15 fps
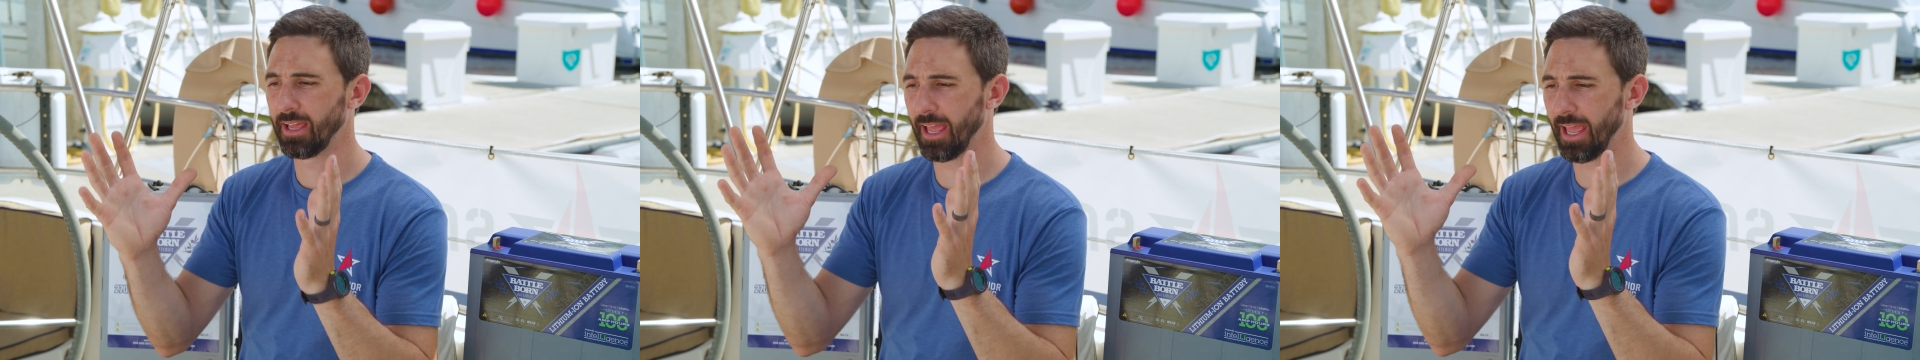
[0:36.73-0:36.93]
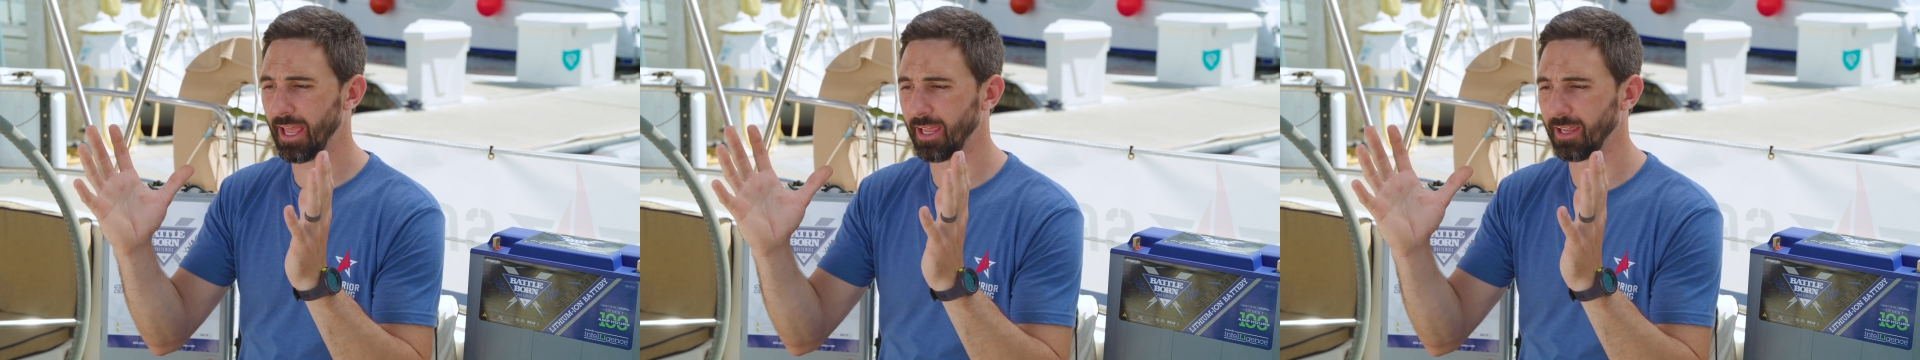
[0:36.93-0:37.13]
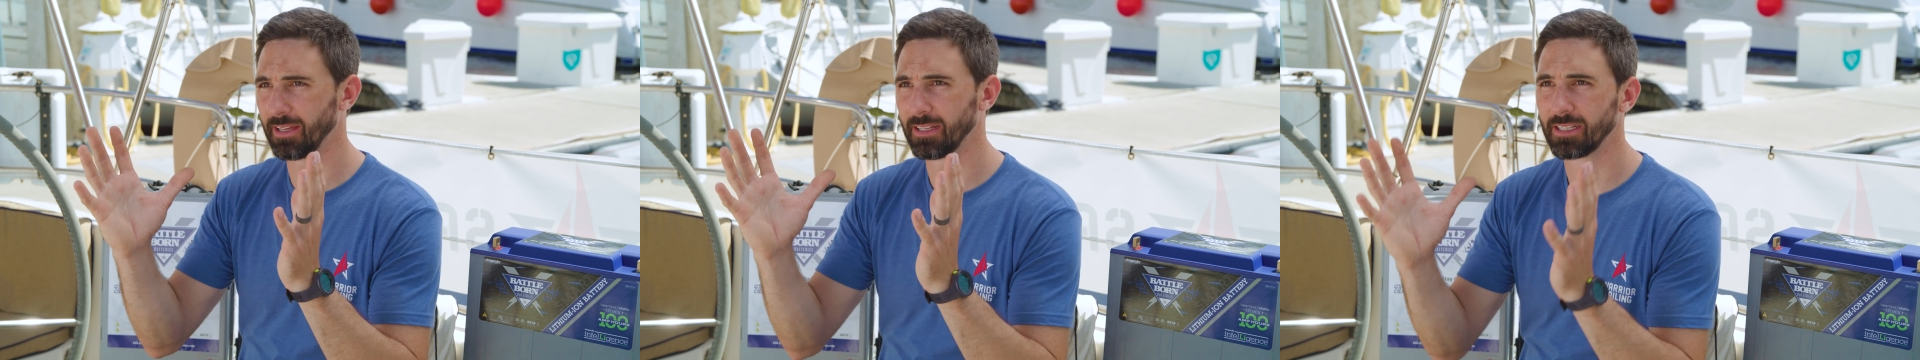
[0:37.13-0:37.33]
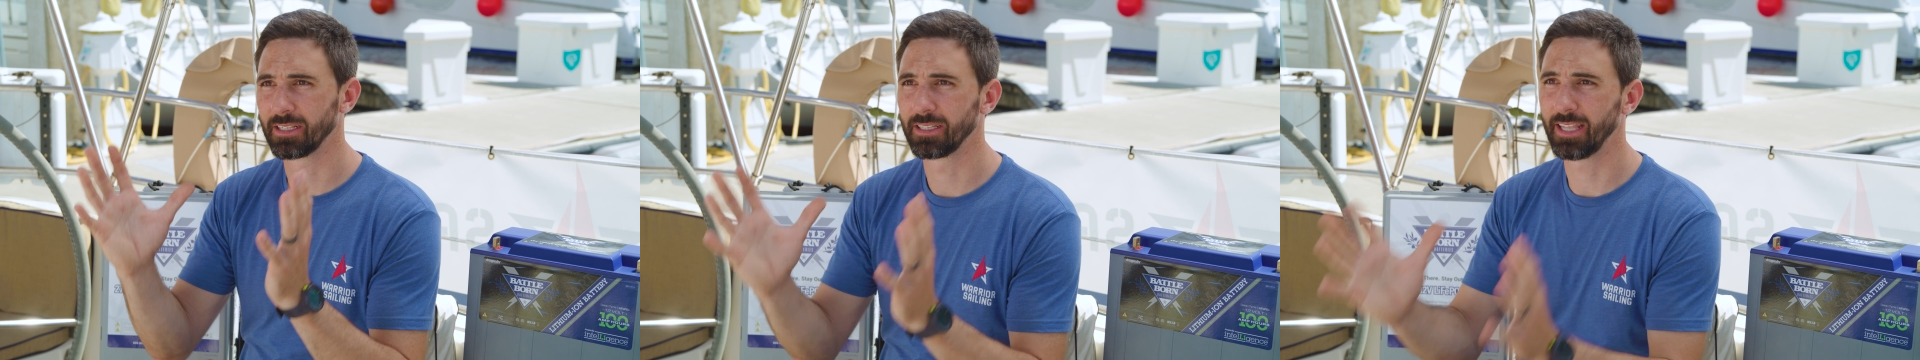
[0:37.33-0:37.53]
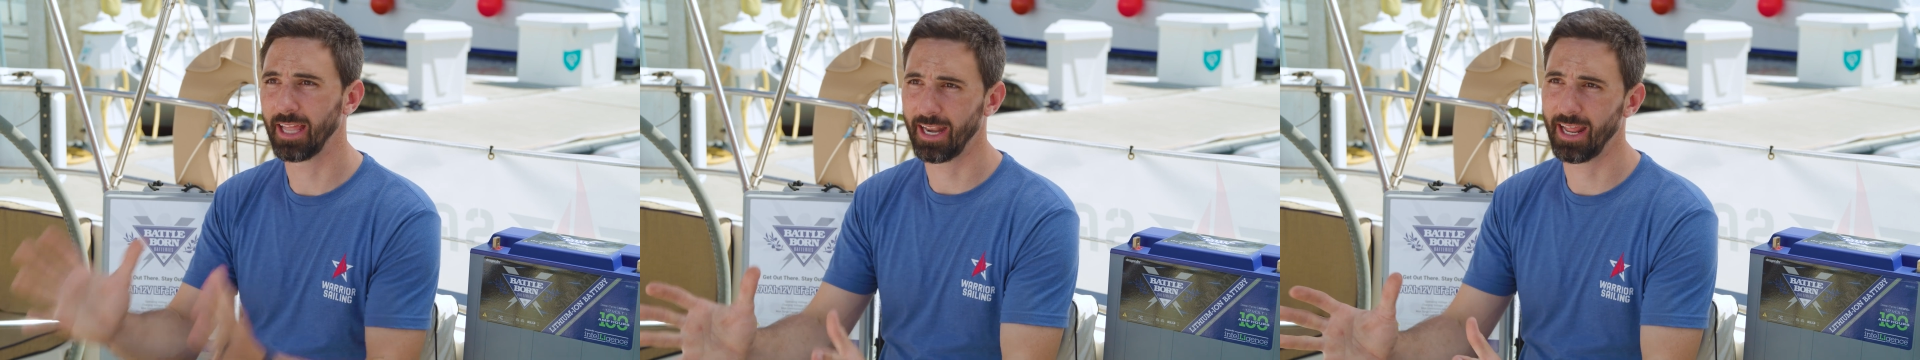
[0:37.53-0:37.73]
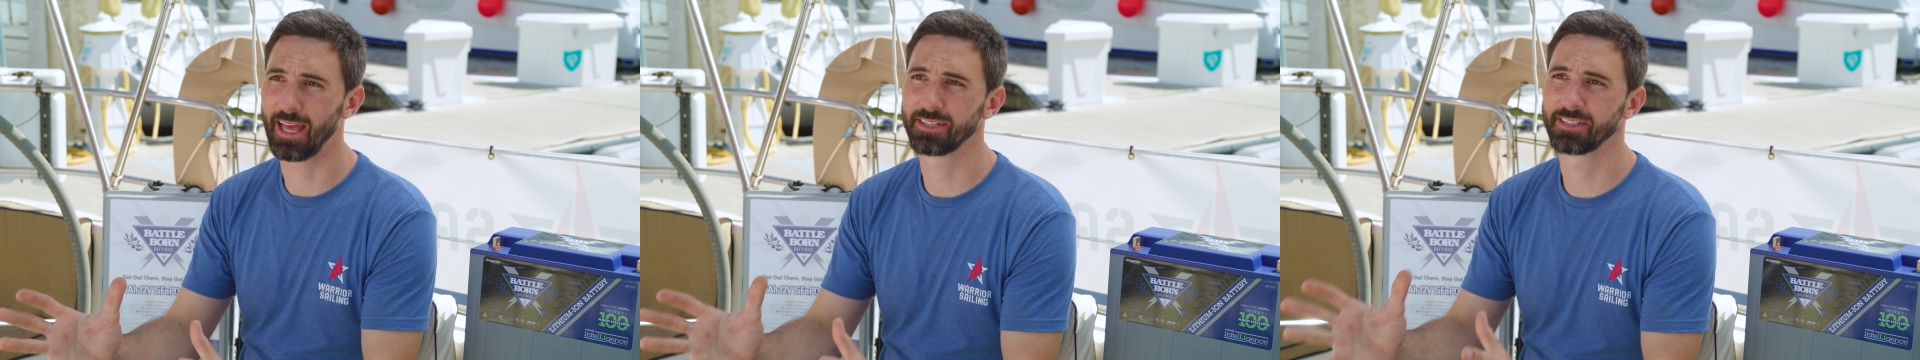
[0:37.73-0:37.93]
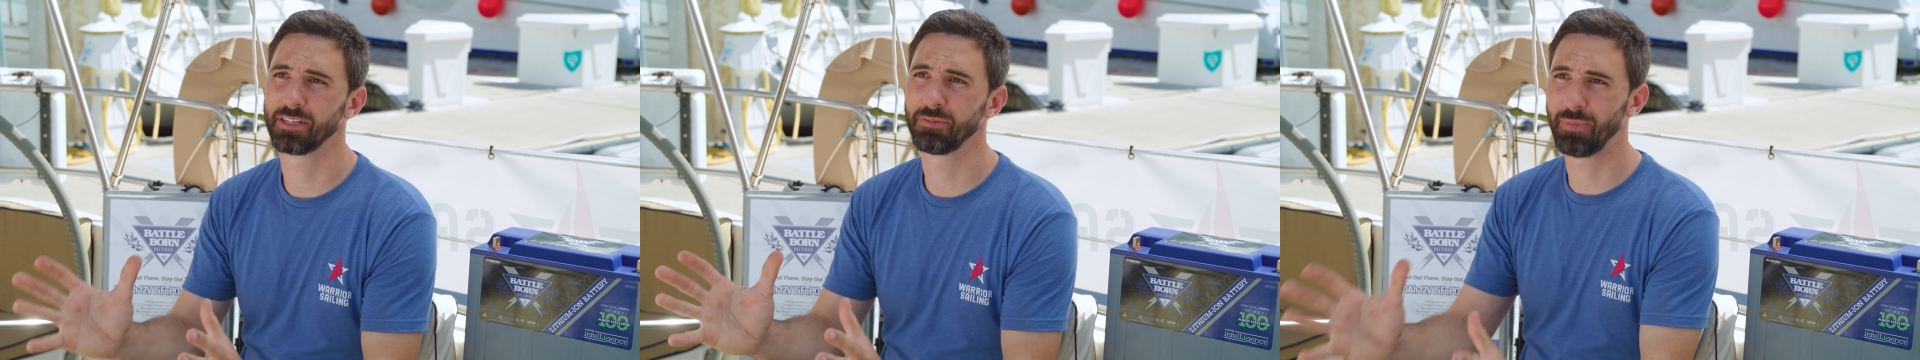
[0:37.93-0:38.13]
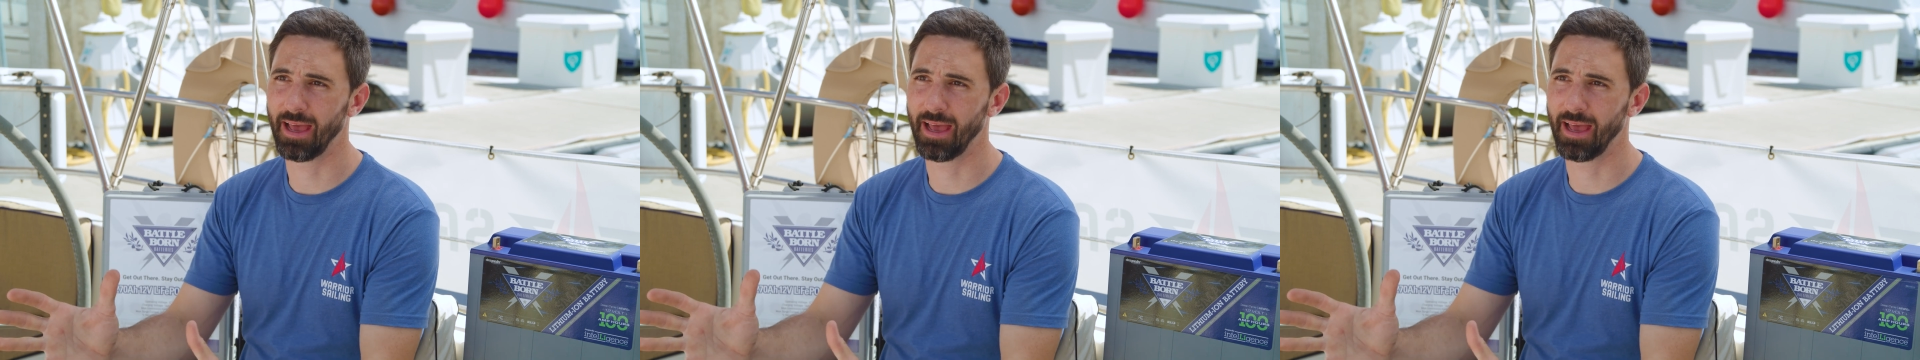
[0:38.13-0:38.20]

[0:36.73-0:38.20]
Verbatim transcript: a lead acid